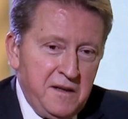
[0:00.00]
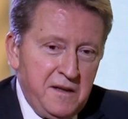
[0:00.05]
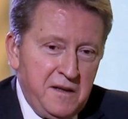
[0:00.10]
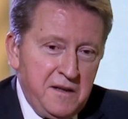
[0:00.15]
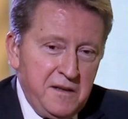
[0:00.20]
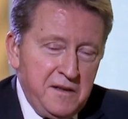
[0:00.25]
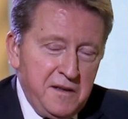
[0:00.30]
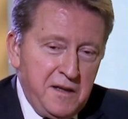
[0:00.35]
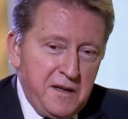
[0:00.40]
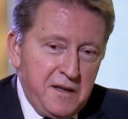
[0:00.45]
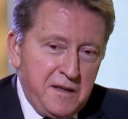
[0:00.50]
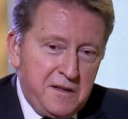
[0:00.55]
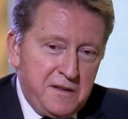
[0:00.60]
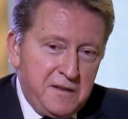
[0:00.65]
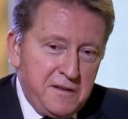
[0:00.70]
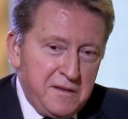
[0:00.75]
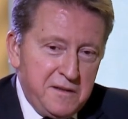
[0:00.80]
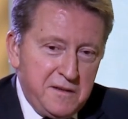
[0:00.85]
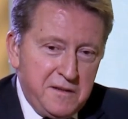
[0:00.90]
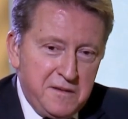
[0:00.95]
I like
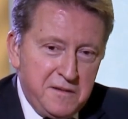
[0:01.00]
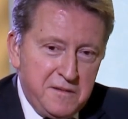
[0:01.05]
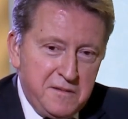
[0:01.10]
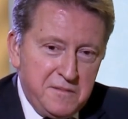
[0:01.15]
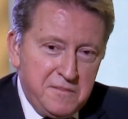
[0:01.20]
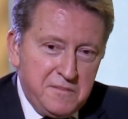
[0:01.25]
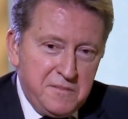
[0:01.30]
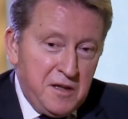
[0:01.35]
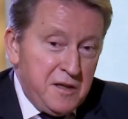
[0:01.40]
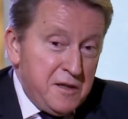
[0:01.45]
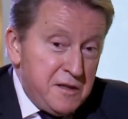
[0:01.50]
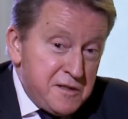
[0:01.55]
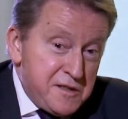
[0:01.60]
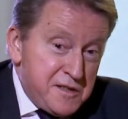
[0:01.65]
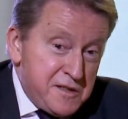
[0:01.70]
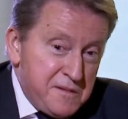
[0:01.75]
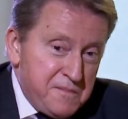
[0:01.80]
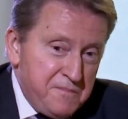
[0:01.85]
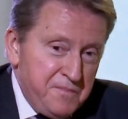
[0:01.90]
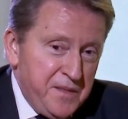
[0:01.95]
uh,
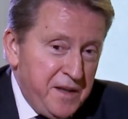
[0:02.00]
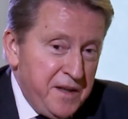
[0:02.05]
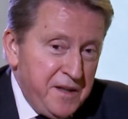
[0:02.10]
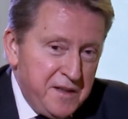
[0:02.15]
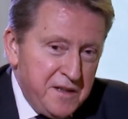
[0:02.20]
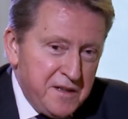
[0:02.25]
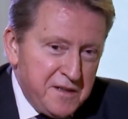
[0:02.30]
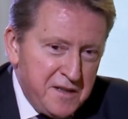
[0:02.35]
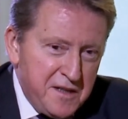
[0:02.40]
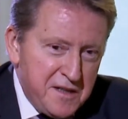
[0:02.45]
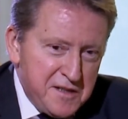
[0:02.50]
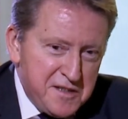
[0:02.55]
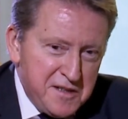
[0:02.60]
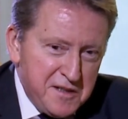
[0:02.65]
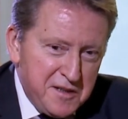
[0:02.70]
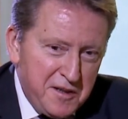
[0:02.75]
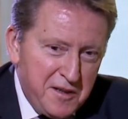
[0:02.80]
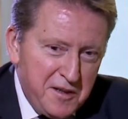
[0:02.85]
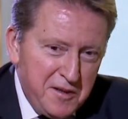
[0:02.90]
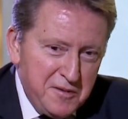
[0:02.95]
arts, Indian arts
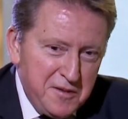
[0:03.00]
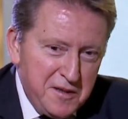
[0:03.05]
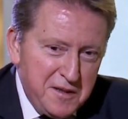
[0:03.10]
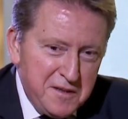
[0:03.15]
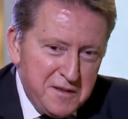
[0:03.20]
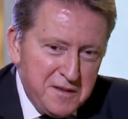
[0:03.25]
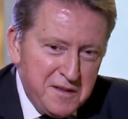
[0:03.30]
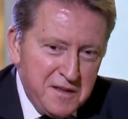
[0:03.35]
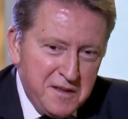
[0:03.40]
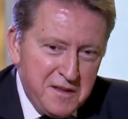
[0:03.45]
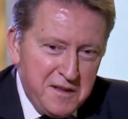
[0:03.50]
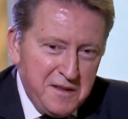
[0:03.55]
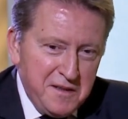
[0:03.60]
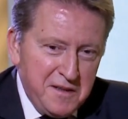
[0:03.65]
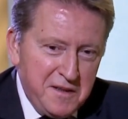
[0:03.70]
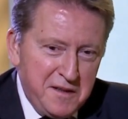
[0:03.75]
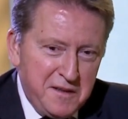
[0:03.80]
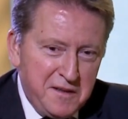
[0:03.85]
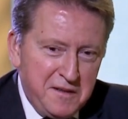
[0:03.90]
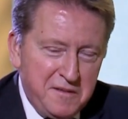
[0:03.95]
included. I
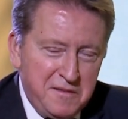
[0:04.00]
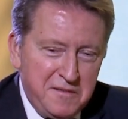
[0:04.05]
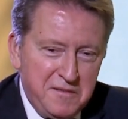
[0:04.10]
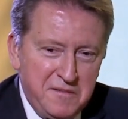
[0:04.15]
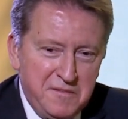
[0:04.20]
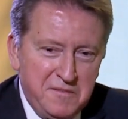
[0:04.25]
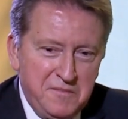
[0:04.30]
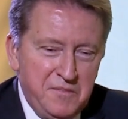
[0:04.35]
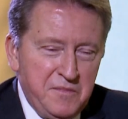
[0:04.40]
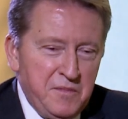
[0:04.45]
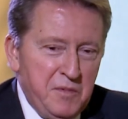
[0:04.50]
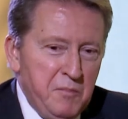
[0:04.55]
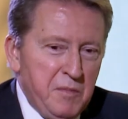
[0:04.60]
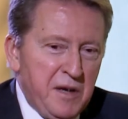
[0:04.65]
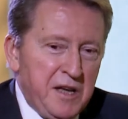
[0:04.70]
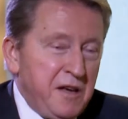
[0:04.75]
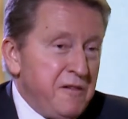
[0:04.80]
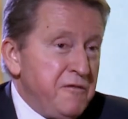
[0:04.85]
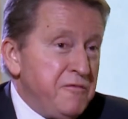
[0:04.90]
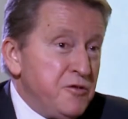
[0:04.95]
like uh,
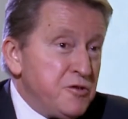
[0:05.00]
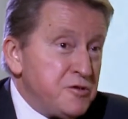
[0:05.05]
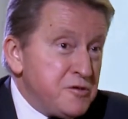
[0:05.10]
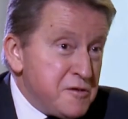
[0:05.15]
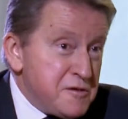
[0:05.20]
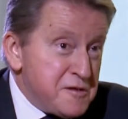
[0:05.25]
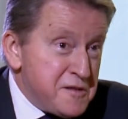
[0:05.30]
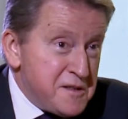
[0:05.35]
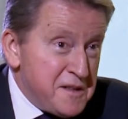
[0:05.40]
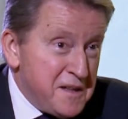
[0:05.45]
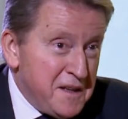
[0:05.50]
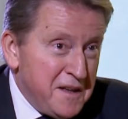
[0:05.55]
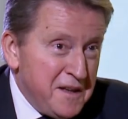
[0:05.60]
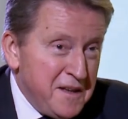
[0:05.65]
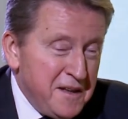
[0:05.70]
making photos.